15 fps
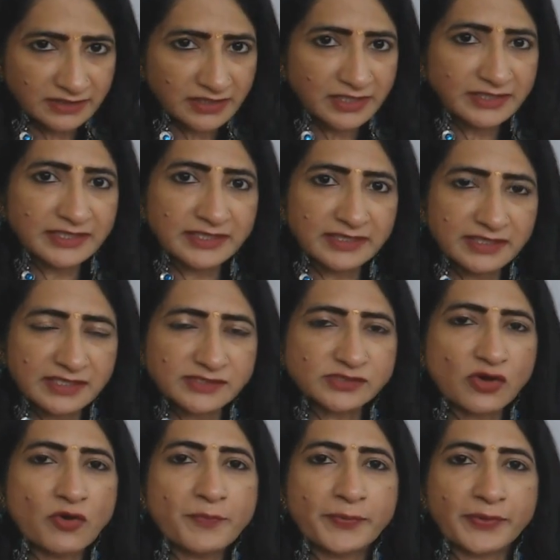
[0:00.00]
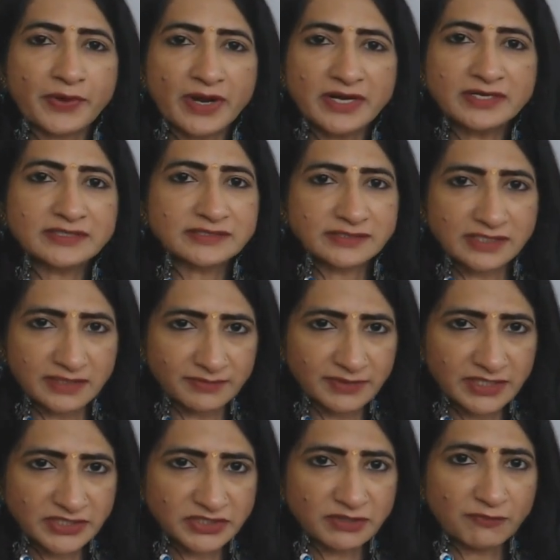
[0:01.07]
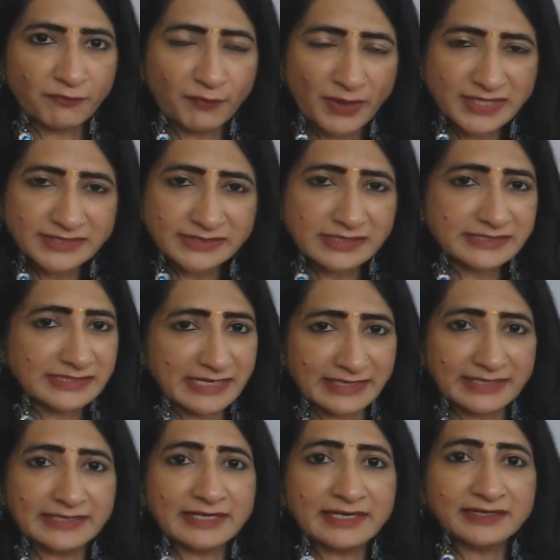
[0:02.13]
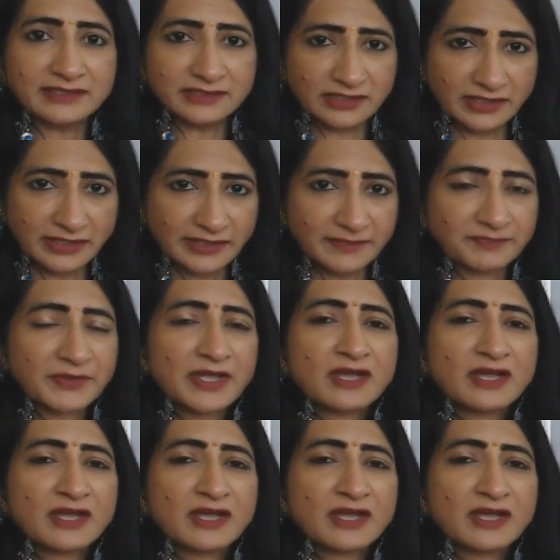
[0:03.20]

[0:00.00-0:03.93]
3 degrees of price discrimination: first, second and third.